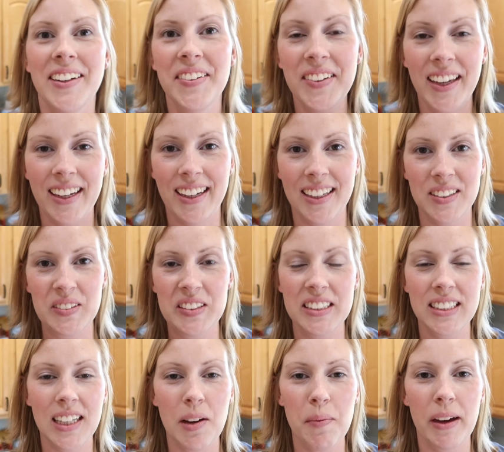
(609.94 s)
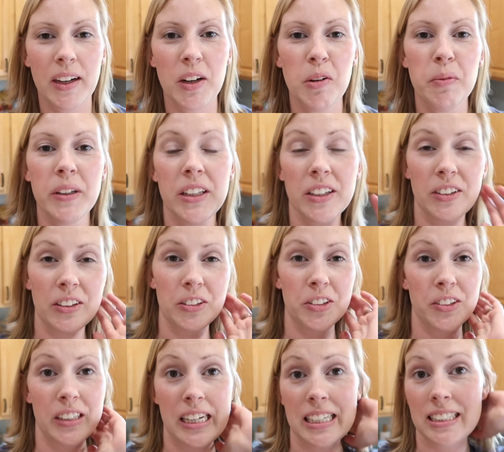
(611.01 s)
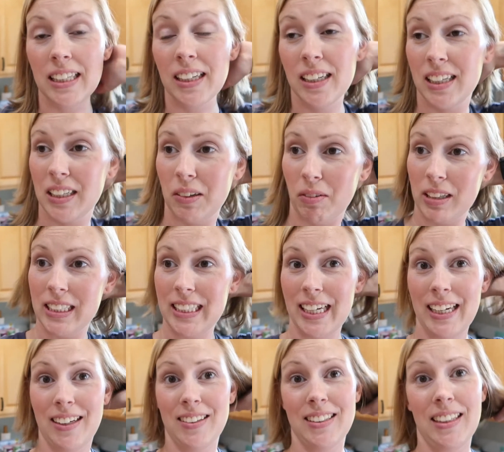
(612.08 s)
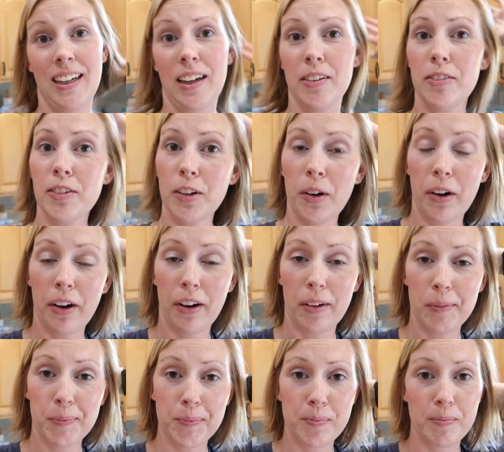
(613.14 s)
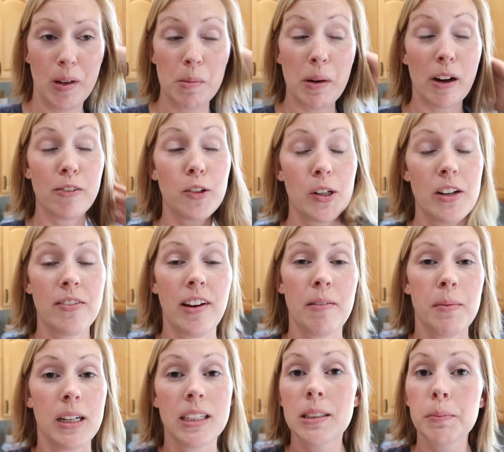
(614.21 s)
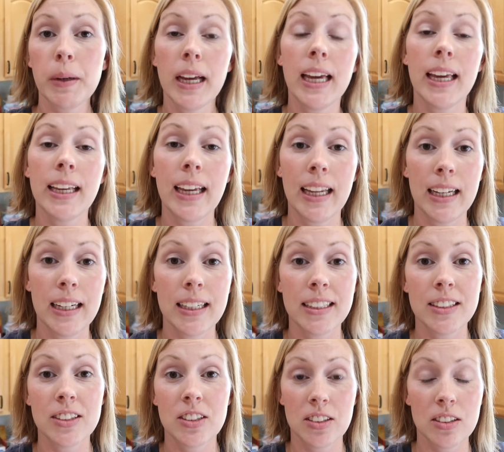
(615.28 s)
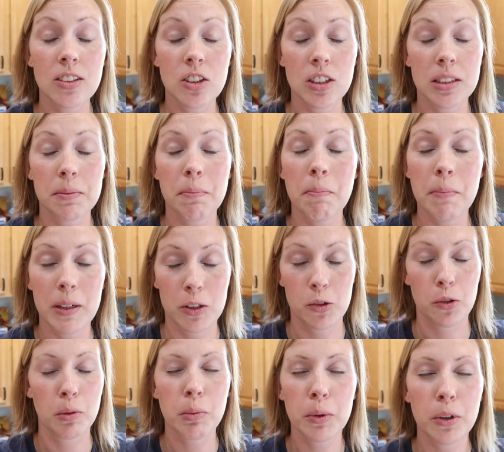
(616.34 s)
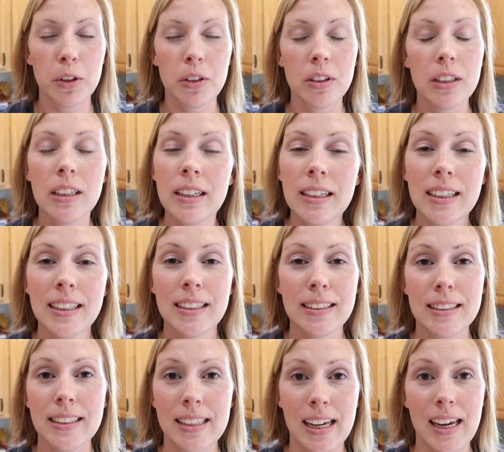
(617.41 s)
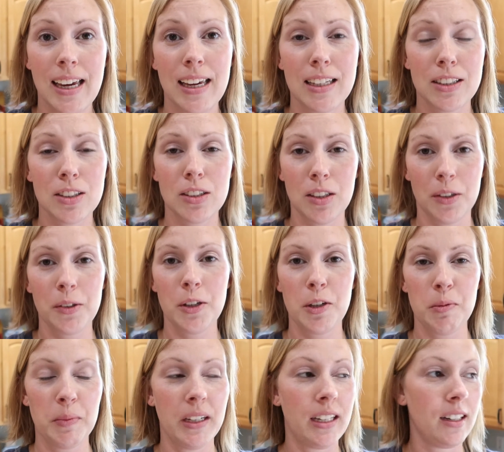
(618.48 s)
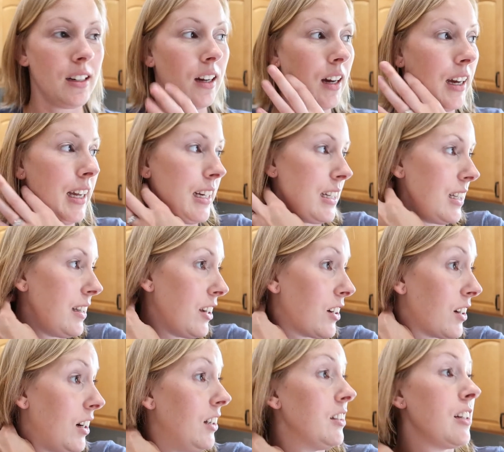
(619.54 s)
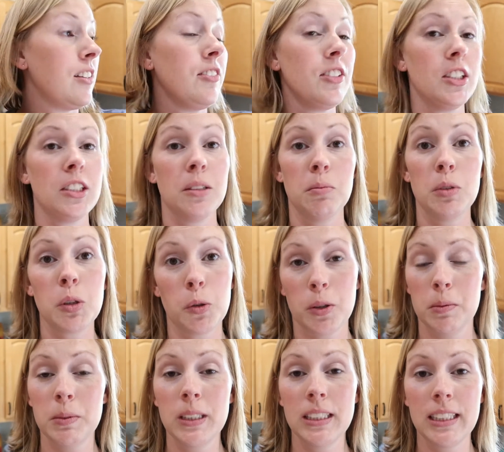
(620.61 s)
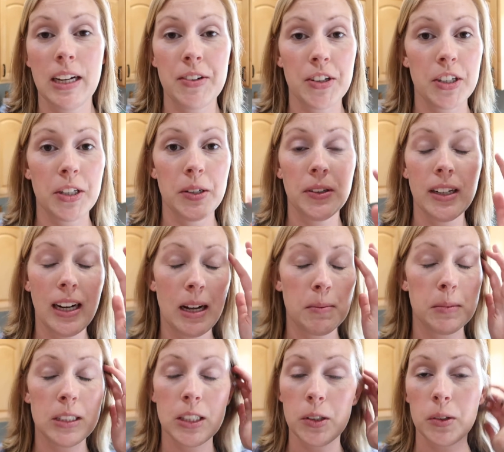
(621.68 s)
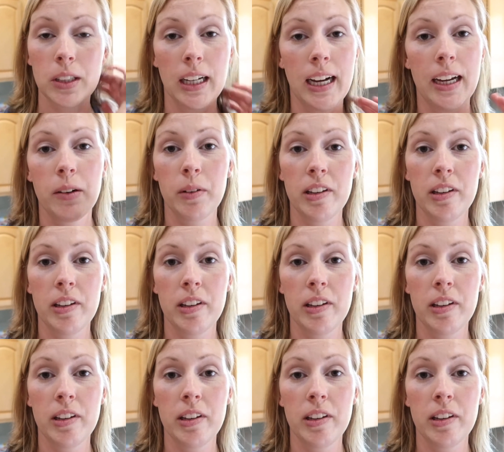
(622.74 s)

Okay guys, we just got back home with the groceries. We stayed outside for about 45 minutes playing and it is just miserable today. It's so humid and hot. They're calling for some storms this afternoon and I'm so glad.